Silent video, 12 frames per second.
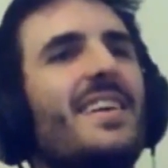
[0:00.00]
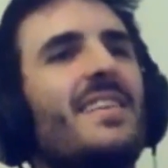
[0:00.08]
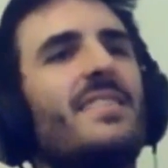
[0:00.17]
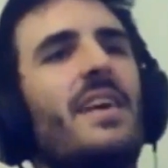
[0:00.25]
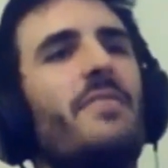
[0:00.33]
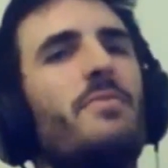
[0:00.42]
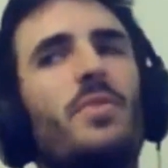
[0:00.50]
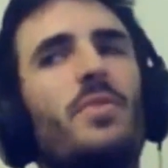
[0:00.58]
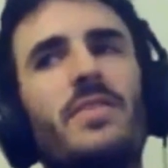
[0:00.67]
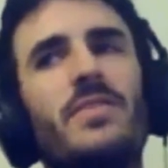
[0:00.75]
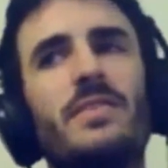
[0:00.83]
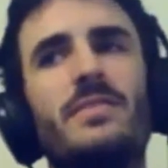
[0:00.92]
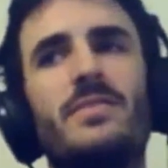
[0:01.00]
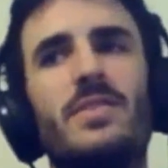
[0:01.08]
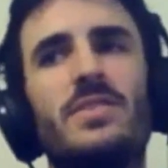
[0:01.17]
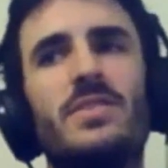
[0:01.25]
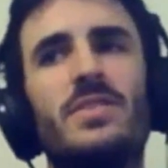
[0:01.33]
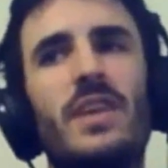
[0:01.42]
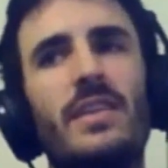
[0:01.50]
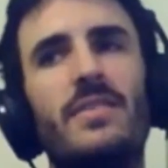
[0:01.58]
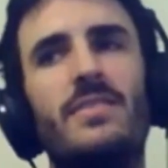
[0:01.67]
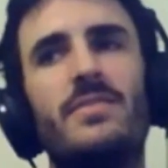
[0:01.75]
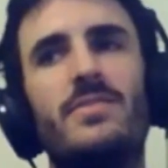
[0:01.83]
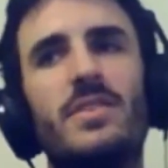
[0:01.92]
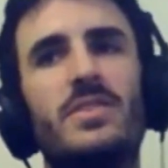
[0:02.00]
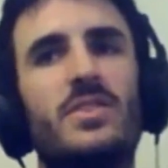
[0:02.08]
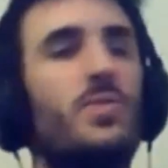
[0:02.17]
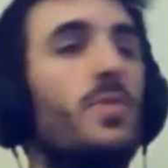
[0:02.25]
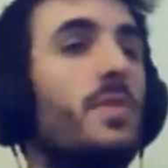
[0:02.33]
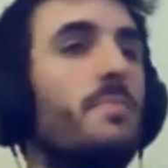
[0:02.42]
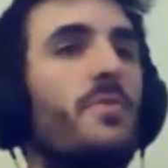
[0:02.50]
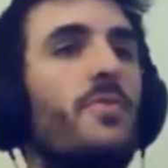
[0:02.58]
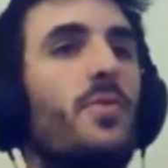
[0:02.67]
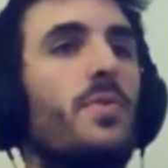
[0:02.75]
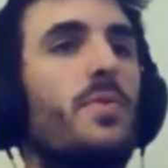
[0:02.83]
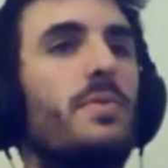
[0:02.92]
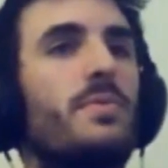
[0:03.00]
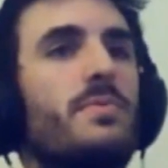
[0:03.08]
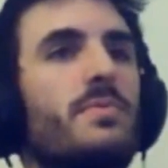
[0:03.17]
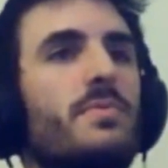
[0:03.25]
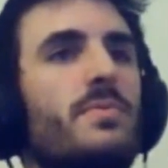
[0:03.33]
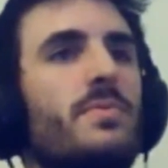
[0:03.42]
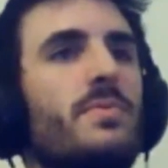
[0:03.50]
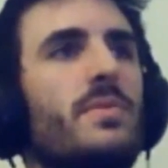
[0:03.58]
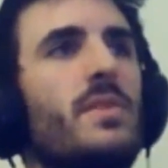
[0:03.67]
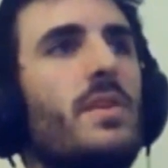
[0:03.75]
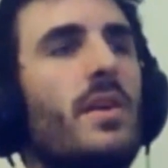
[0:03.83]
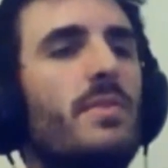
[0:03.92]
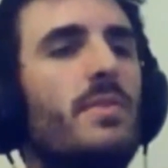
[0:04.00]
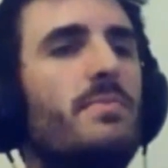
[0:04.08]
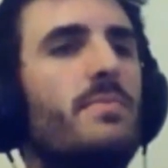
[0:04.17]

everybody that said that saw it before, you know,